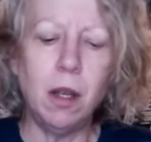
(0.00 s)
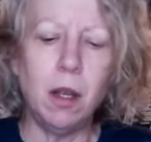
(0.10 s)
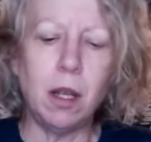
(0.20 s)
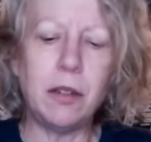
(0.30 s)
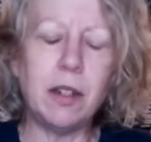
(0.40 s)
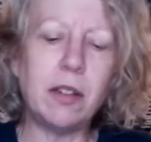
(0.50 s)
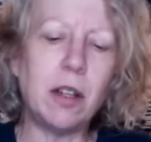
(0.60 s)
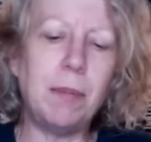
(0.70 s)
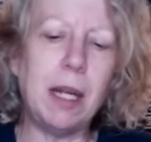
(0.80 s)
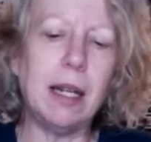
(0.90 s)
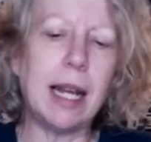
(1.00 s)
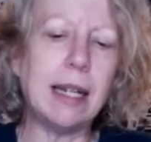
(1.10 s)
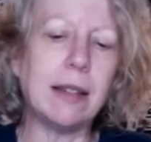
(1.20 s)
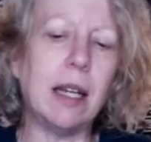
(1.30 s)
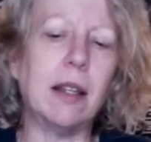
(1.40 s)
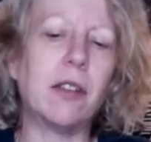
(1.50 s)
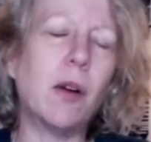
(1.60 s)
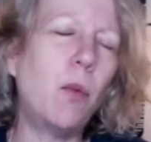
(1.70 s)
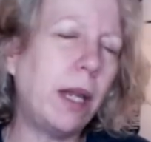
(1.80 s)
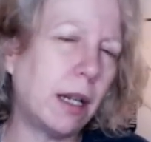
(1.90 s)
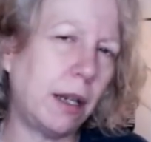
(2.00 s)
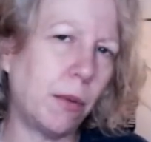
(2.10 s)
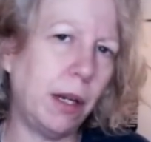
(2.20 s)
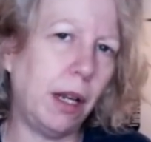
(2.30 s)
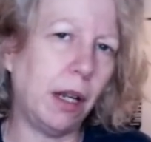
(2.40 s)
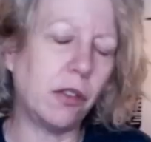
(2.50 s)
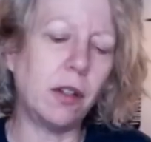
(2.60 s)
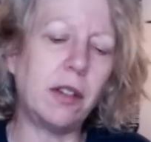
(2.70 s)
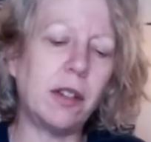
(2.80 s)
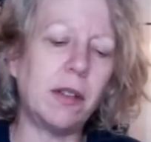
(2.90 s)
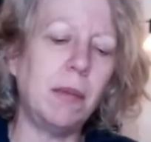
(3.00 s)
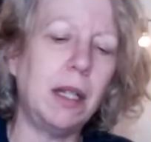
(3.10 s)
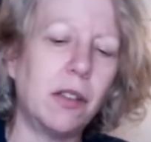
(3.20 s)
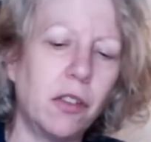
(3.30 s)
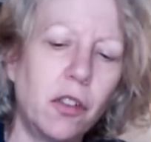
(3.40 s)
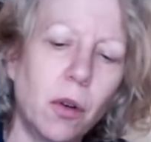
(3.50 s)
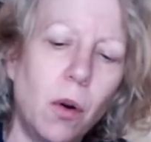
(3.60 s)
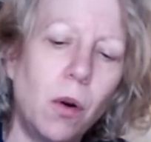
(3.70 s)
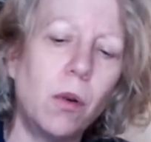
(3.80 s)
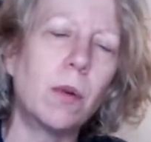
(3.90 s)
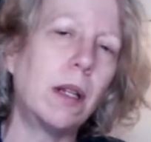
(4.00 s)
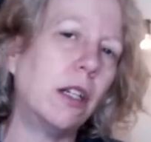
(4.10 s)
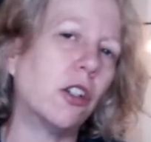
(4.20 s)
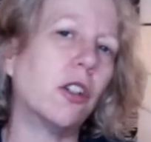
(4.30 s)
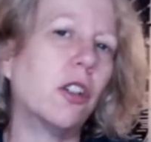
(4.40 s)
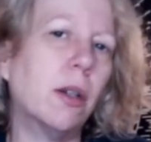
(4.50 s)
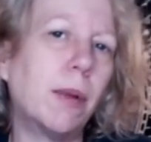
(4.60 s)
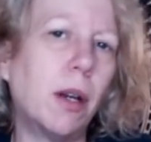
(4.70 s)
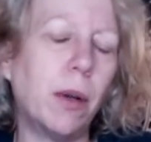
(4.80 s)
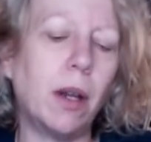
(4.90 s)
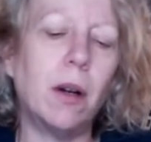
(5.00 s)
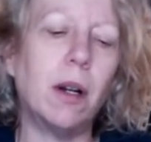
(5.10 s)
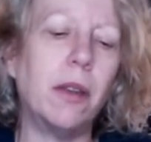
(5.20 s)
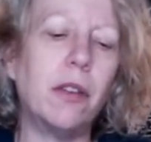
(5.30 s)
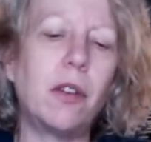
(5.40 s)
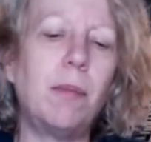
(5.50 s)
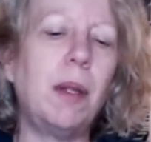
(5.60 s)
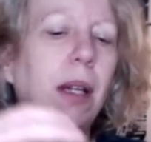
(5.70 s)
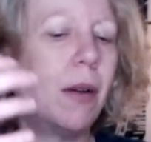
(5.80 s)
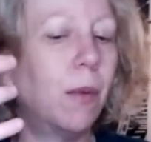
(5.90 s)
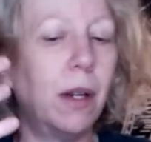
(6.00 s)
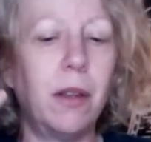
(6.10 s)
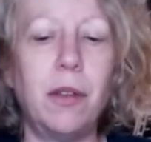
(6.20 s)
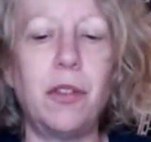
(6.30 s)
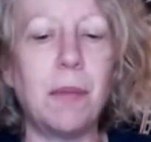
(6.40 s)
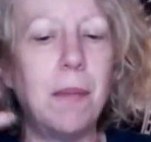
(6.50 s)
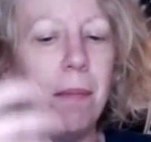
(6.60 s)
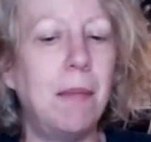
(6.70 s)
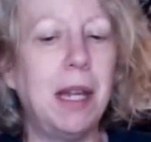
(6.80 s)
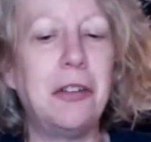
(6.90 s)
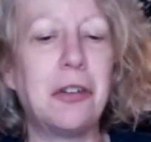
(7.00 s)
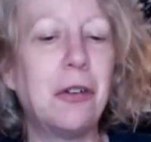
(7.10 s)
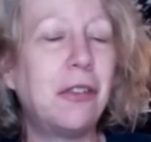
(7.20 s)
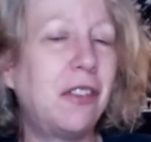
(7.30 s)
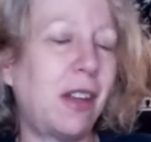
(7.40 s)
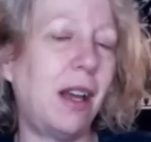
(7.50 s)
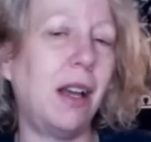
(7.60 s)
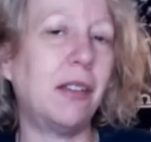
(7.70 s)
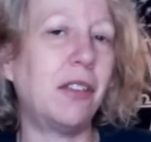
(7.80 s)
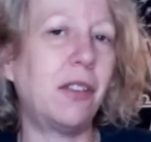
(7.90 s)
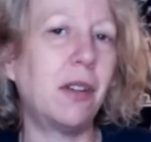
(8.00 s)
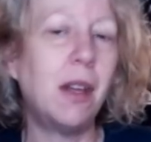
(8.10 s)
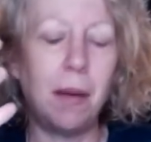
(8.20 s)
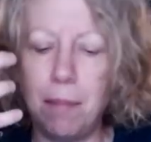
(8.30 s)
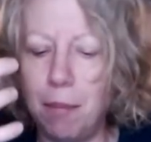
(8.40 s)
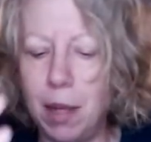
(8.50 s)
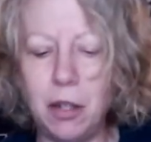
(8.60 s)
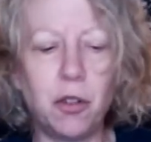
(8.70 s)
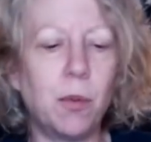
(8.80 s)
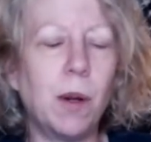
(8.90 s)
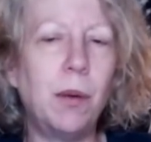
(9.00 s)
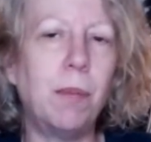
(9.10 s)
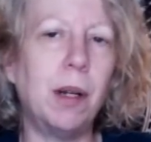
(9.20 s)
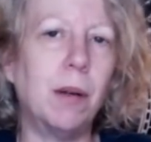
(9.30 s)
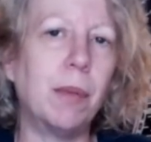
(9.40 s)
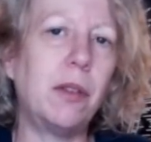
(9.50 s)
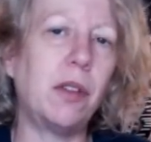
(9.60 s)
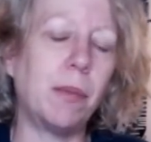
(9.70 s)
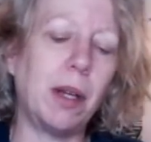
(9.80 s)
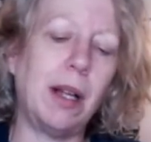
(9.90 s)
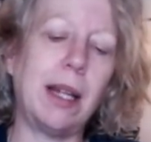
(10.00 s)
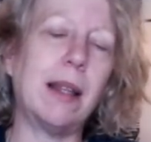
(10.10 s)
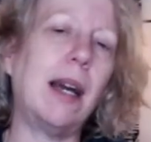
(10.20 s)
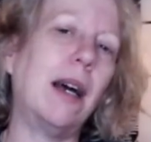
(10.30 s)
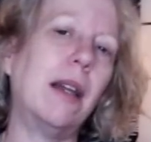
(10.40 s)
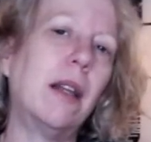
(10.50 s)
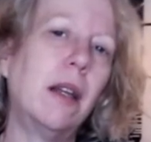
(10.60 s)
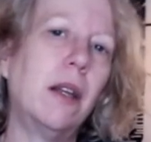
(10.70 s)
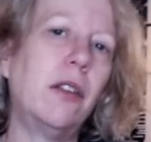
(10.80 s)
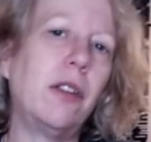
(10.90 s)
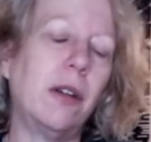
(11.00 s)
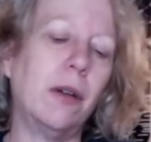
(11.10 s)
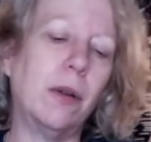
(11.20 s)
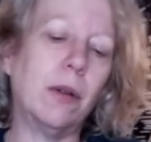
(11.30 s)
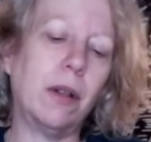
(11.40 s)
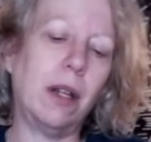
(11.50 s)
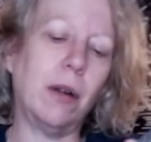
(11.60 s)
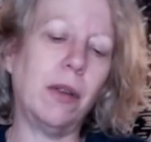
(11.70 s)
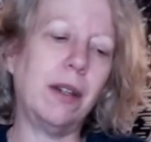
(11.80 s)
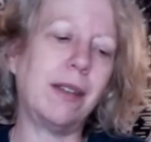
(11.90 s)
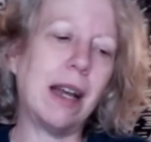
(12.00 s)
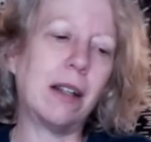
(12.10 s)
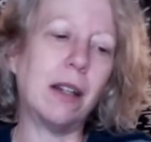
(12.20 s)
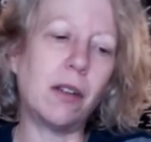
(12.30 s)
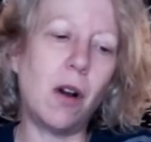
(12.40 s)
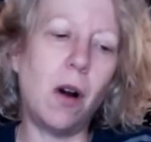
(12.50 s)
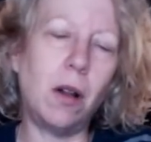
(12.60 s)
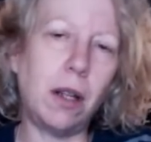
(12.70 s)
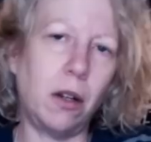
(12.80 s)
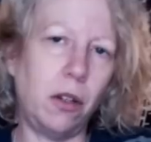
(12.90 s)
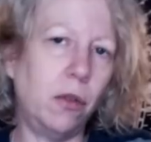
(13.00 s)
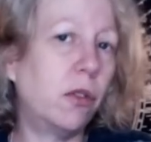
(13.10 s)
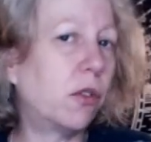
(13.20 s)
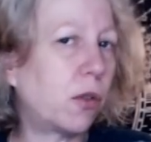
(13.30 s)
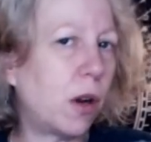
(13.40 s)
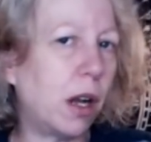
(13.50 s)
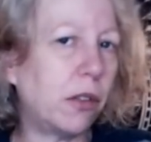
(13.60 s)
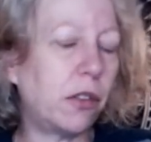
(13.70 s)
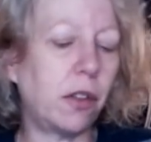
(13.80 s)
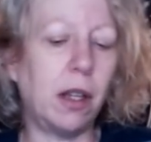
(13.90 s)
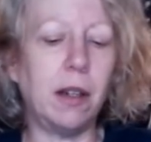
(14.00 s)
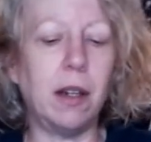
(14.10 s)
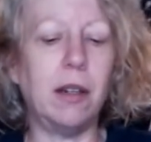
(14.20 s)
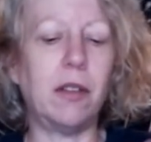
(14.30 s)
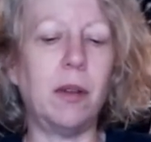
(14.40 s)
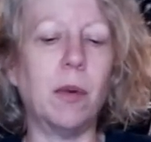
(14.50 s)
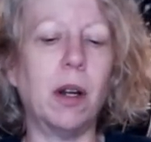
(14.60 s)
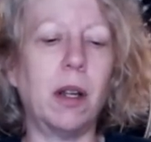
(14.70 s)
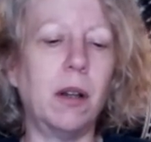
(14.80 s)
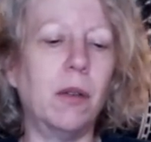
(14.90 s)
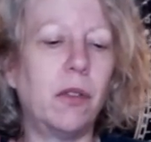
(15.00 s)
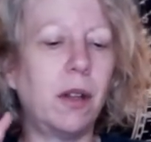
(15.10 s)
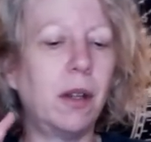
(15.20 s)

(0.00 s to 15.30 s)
Because this could be, like I said, this is a weekly reading. So this doesn't mean this is your whole relationship going on. This could be like one of those major tests, major road bump, something like that. So, you know, that's calling on you to trust and see where it goes.